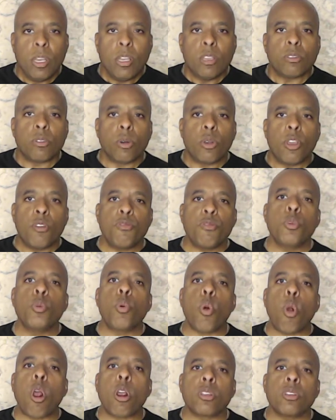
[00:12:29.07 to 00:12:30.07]
So if
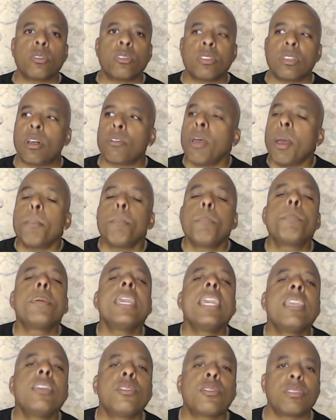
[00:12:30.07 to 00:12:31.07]
you are yourself,
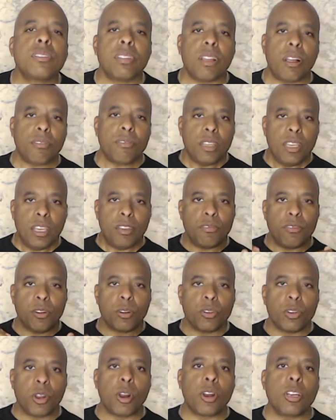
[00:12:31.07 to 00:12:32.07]
be yourself. If you're
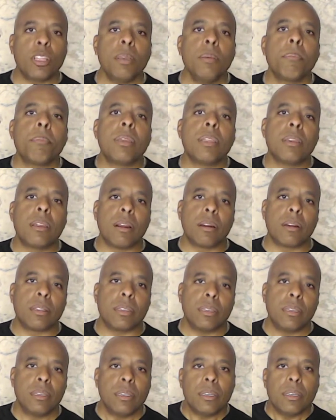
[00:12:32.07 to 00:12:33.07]
nerdy, be
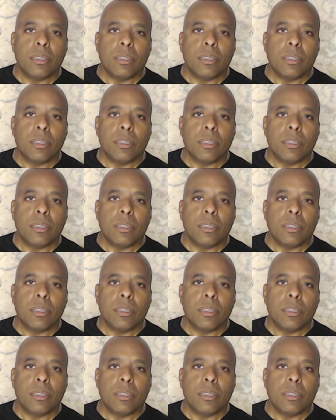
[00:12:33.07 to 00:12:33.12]
nerdy.